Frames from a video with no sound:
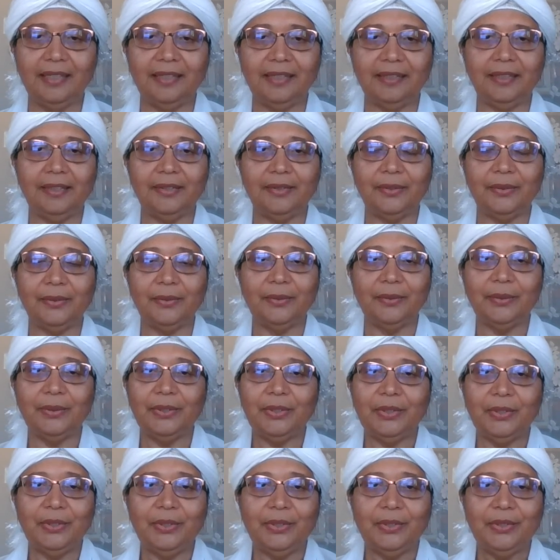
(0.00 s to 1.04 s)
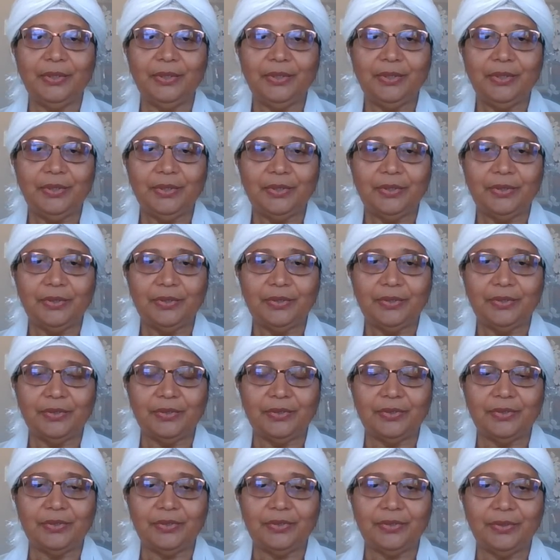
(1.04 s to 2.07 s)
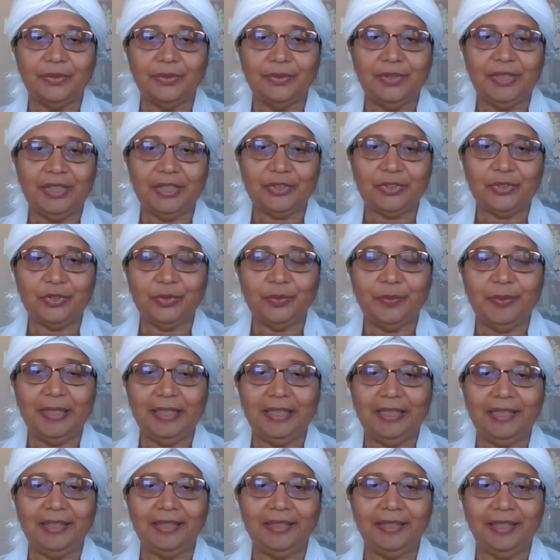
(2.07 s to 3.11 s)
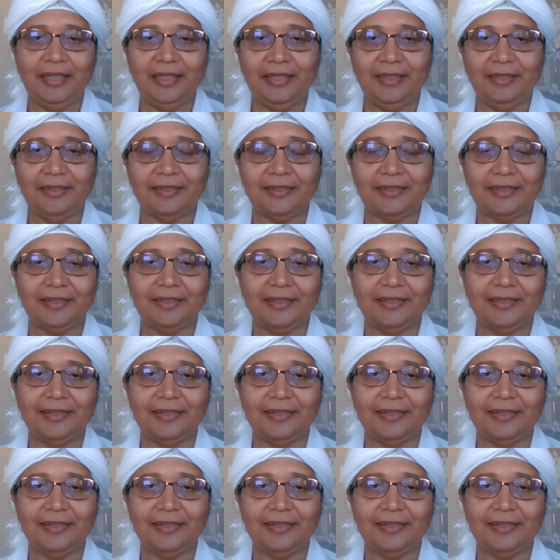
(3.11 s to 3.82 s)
you know so there's so many things.